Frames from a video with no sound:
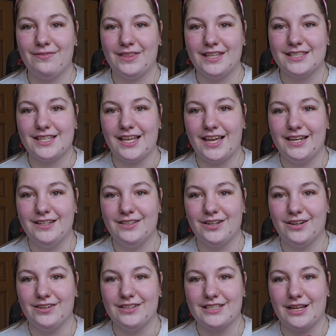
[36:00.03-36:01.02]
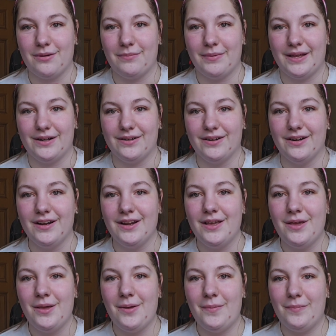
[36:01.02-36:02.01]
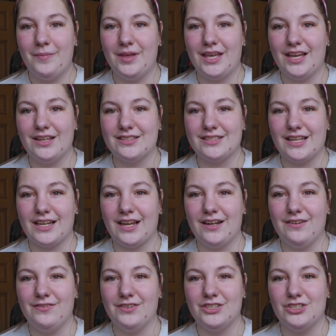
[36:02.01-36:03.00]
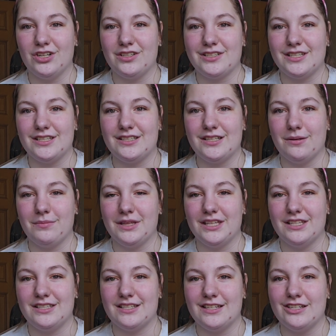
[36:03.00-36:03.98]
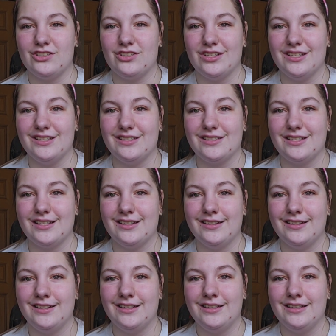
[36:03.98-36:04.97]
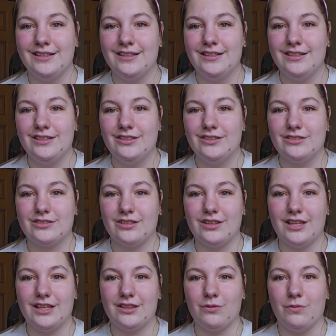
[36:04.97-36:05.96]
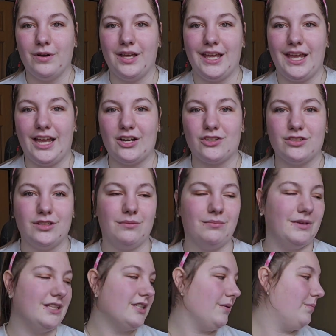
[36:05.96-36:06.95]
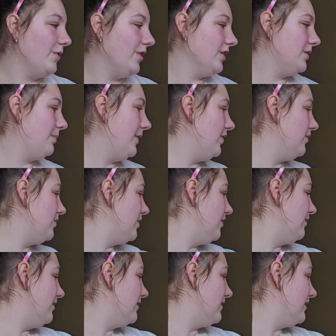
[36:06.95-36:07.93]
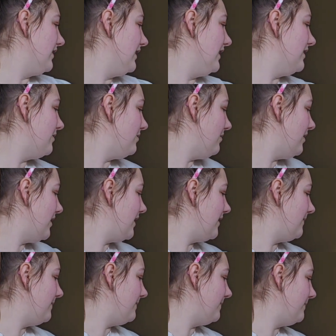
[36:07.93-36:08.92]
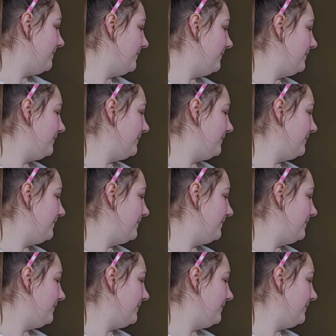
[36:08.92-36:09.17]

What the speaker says: see if this head turns out better because I kind of adjusted some of the stitches so that the white actually meets up where it's supposed to, because in this one,